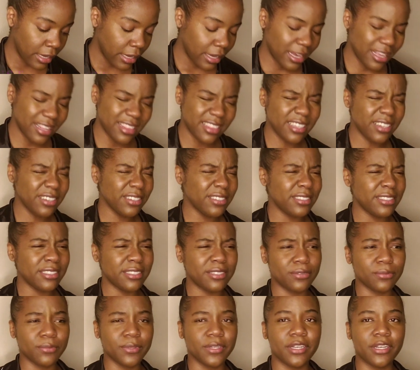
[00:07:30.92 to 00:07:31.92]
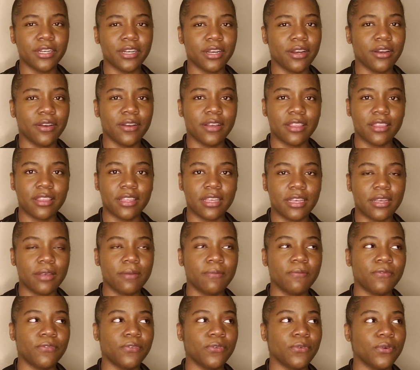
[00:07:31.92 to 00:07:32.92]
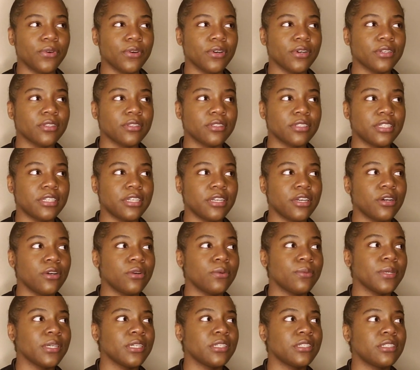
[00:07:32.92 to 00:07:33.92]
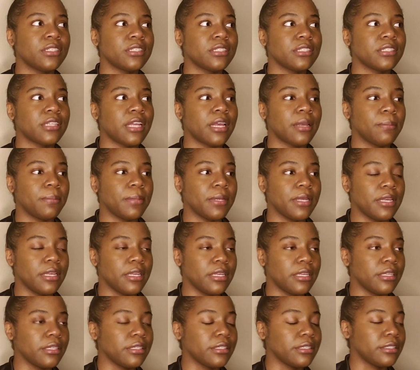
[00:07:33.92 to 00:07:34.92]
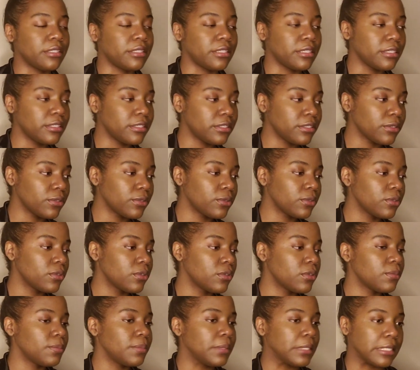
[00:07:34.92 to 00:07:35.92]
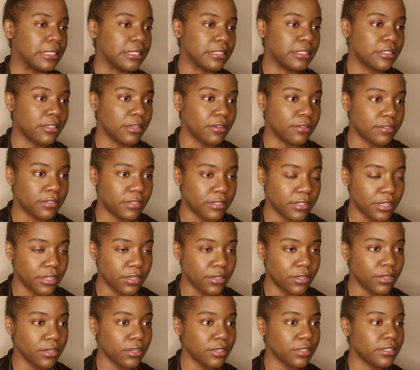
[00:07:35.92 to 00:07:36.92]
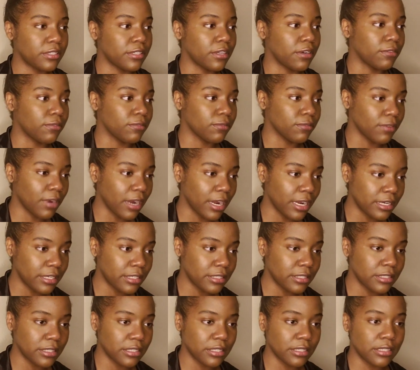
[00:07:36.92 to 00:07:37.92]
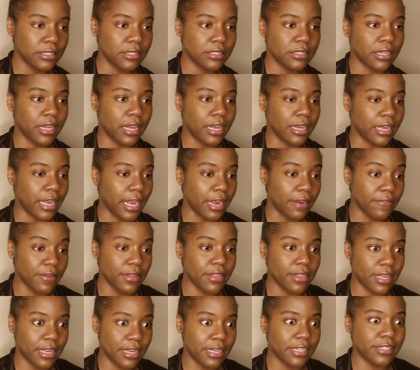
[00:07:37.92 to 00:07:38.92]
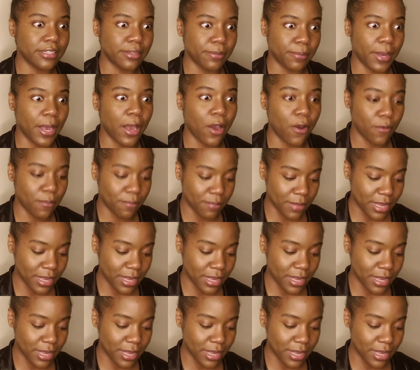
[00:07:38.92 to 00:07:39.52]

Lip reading: And there's this reoccurring theme for Leo where it's just like being egotistical, being self-centered, self-righteous, like everything is about